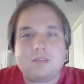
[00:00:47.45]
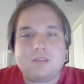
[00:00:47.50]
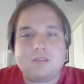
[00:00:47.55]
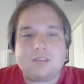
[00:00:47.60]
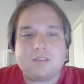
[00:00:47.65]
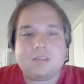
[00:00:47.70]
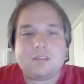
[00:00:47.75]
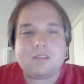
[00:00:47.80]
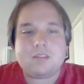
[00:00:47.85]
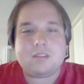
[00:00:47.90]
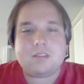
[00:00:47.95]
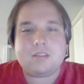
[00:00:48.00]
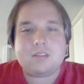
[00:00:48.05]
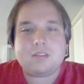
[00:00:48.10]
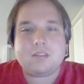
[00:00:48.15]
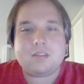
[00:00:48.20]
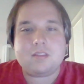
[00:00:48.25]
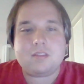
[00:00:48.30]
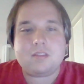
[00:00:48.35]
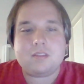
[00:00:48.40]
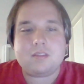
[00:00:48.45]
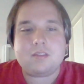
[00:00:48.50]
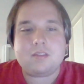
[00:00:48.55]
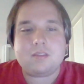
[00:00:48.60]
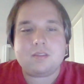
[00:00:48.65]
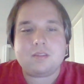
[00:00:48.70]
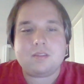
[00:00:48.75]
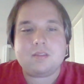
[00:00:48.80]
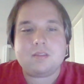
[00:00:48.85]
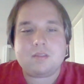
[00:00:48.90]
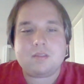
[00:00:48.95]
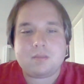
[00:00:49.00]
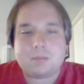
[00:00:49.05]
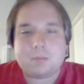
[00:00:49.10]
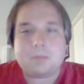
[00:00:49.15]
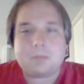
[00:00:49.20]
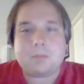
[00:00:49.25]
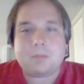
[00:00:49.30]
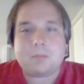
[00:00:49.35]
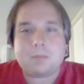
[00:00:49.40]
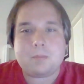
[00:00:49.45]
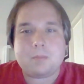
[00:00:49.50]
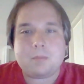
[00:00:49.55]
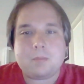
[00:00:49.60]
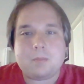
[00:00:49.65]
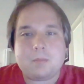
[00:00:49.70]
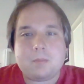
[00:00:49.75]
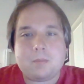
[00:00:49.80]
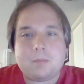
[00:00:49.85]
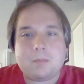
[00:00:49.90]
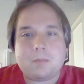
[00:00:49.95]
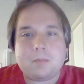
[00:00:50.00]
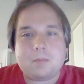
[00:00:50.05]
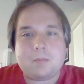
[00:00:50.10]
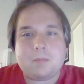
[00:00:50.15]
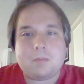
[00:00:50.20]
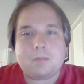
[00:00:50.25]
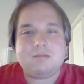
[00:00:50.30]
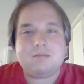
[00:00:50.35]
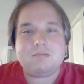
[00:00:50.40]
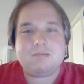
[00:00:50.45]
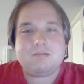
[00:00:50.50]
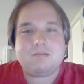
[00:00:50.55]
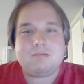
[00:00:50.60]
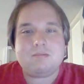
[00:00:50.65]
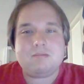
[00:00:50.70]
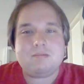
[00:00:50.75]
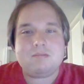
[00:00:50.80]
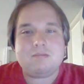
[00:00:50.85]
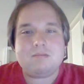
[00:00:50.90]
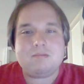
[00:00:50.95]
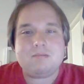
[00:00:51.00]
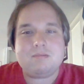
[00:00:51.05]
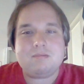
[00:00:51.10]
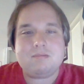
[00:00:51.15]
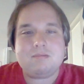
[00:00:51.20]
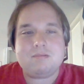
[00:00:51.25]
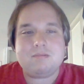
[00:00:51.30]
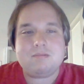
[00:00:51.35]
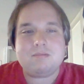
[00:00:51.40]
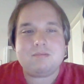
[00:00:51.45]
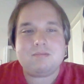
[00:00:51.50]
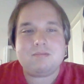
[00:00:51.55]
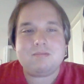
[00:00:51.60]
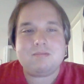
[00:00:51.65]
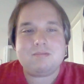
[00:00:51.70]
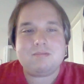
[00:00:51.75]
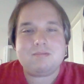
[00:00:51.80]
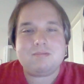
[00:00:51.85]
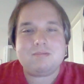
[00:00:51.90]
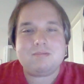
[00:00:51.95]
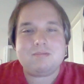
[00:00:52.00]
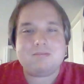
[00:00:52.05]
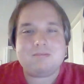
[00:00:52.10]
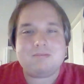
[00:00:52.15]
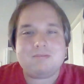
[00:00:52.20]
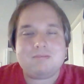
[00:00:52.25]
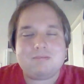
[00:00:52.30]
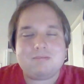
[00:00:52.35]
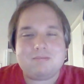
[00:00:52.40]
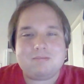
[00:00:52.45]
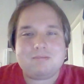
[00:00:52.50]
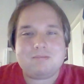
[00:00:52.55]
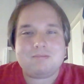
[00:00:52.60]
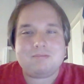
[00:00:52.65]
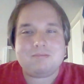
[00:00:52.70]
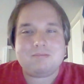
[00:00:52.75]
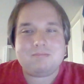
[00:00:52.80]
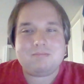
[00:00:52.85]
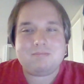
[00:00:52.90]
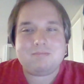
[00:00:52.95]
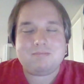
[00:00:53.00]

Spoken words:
No words are spoken by the person on screen.